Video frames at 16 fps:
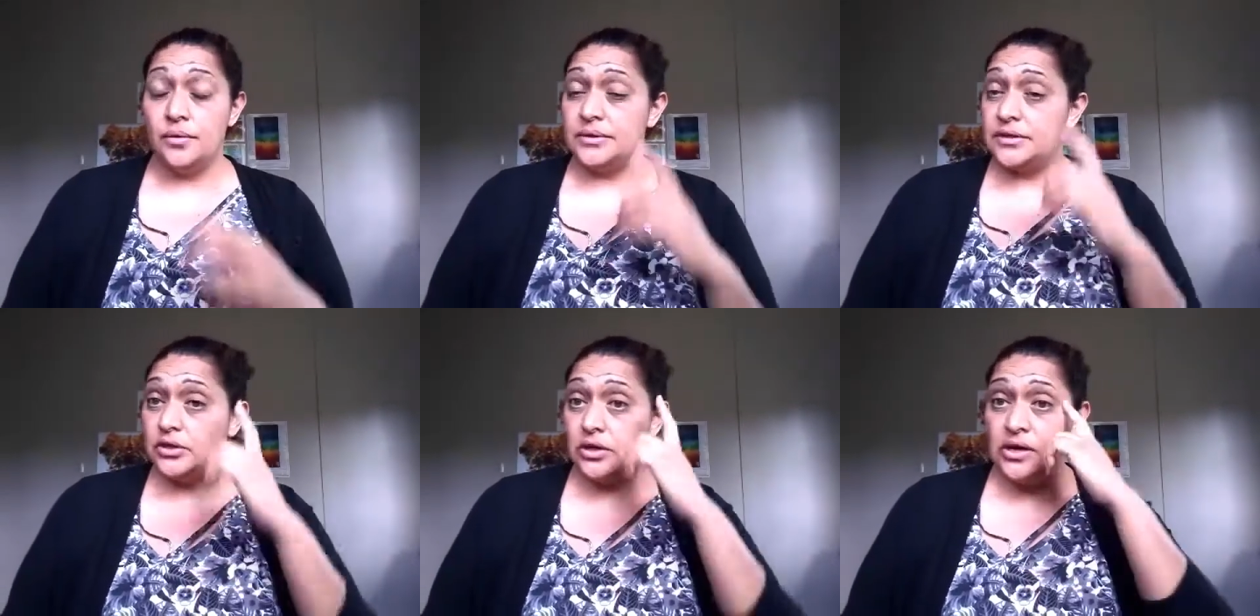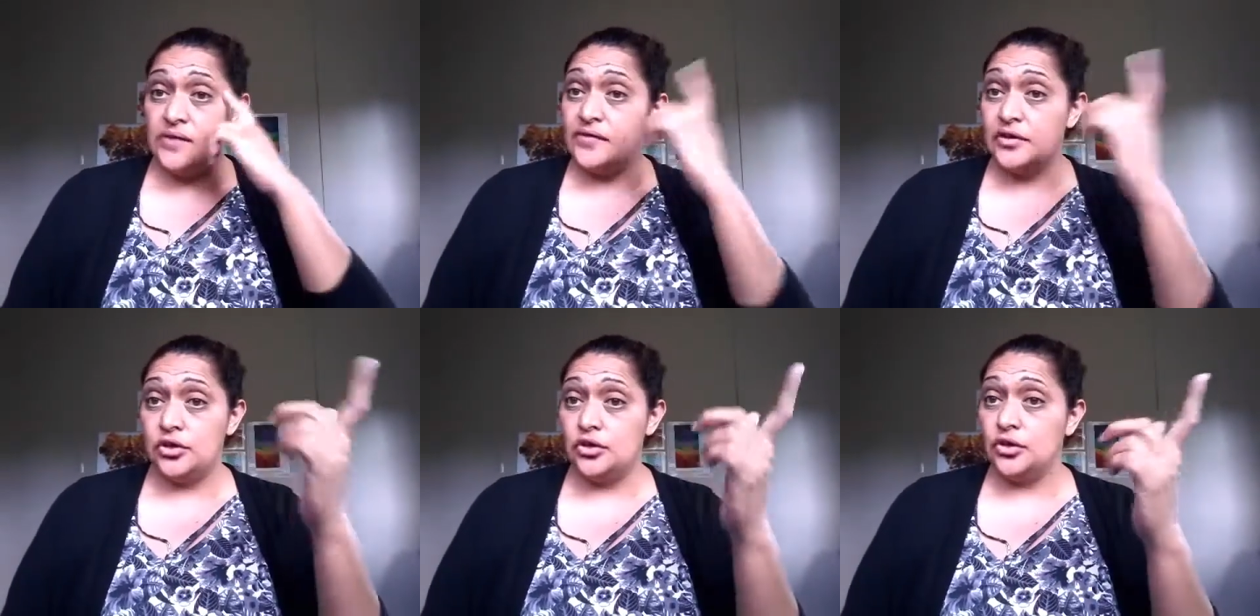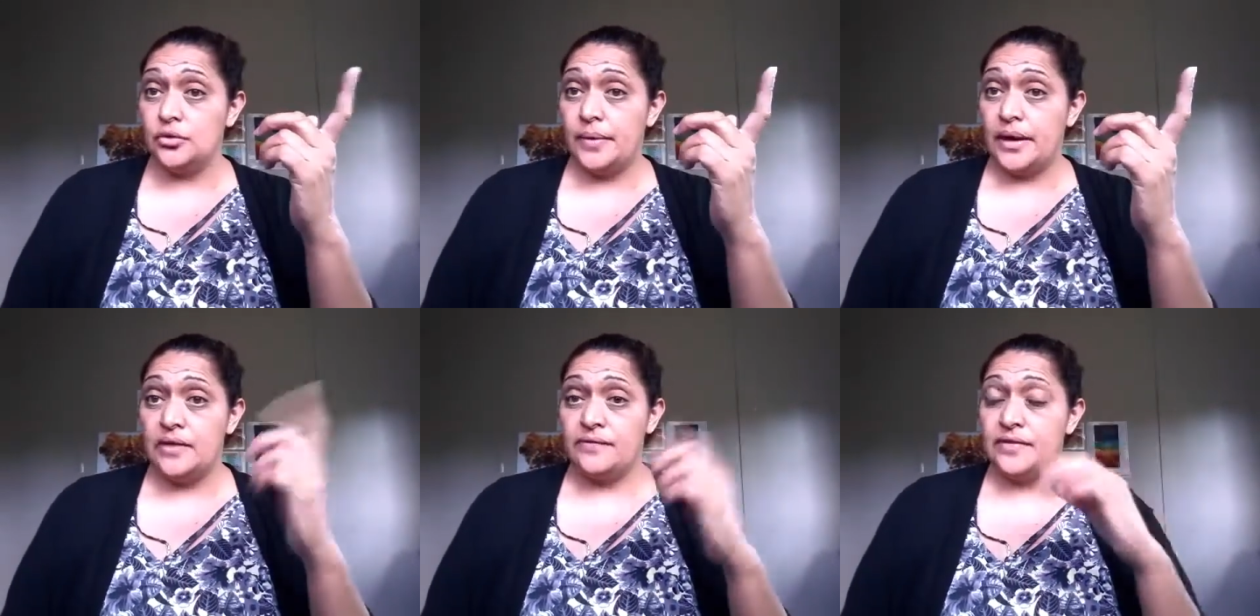it's not even a new
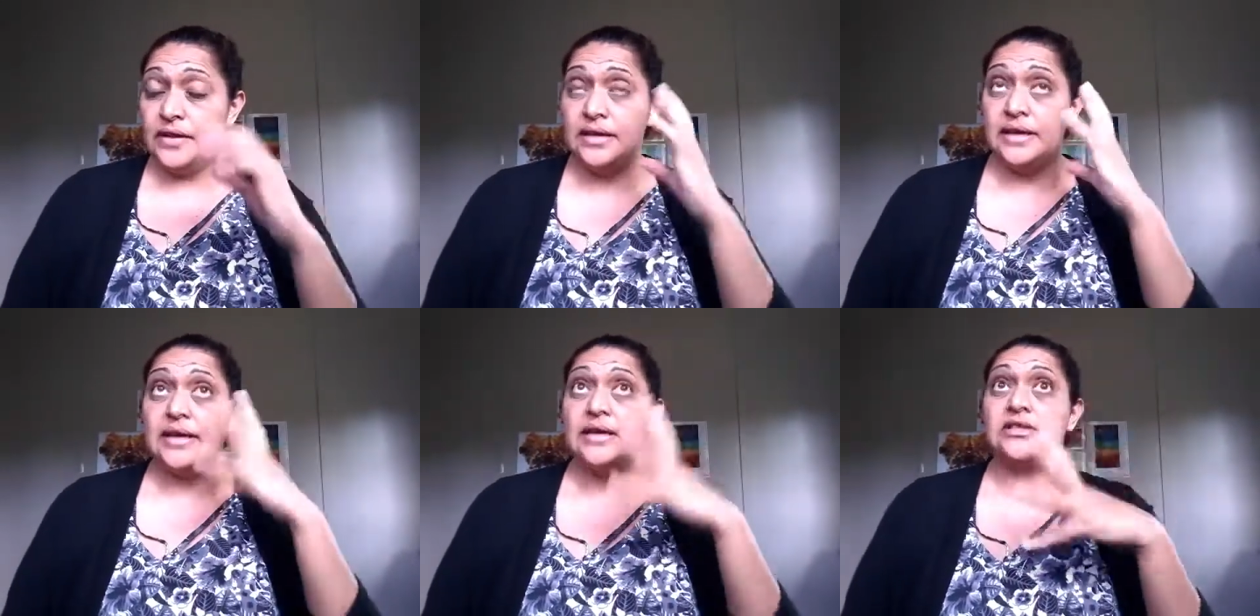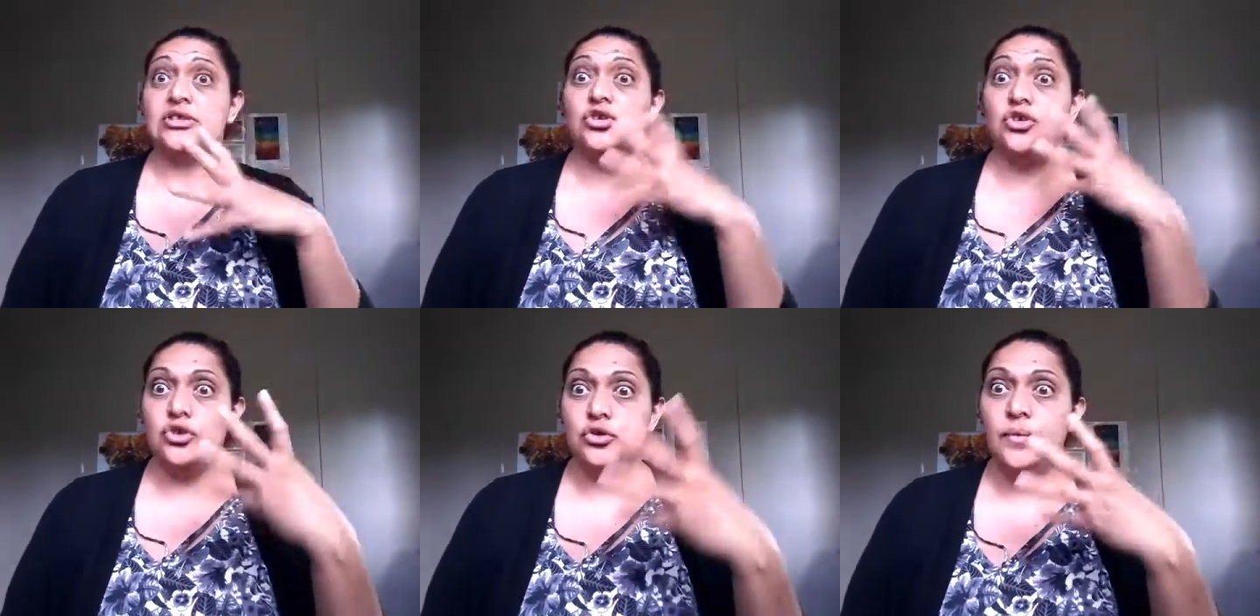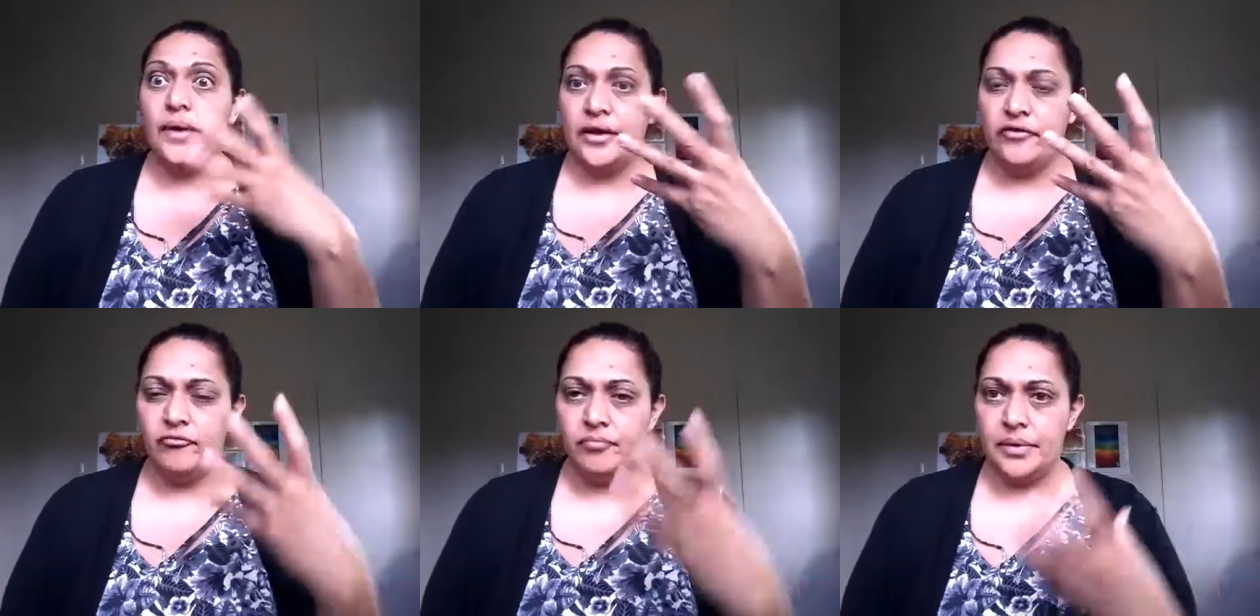way of thinking, it's a new
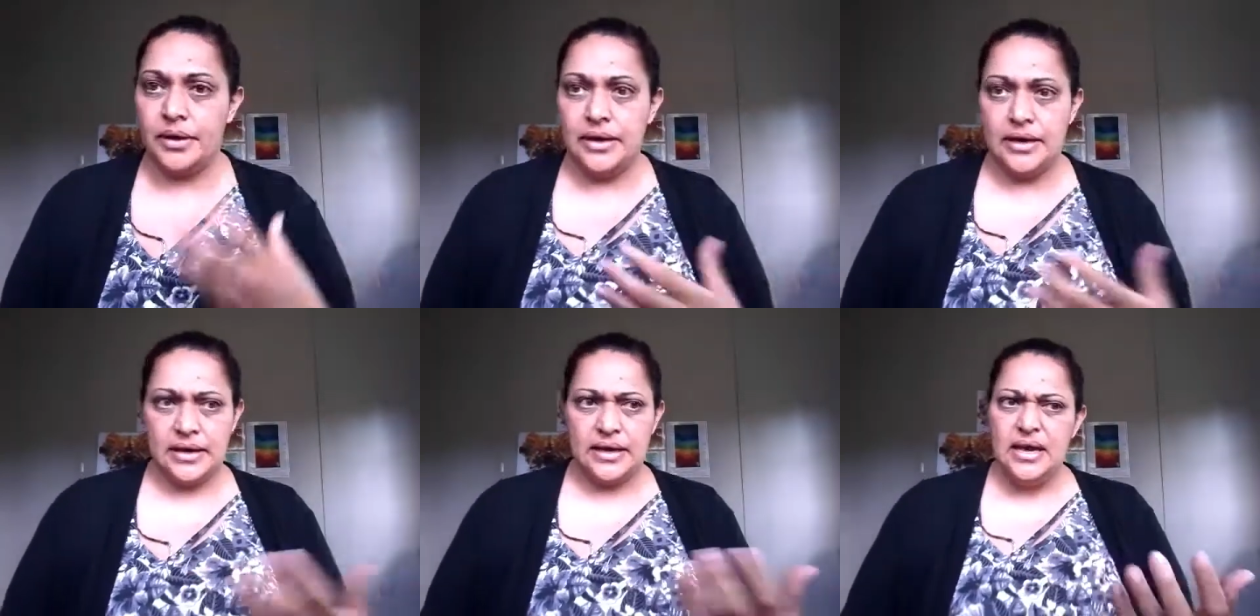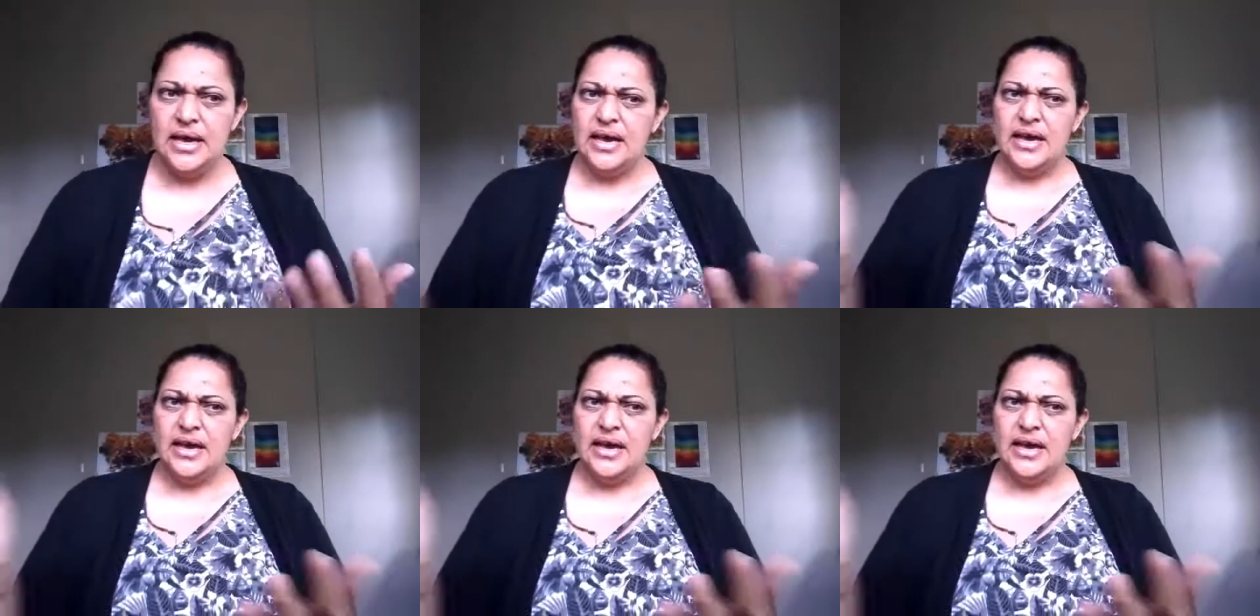way of being.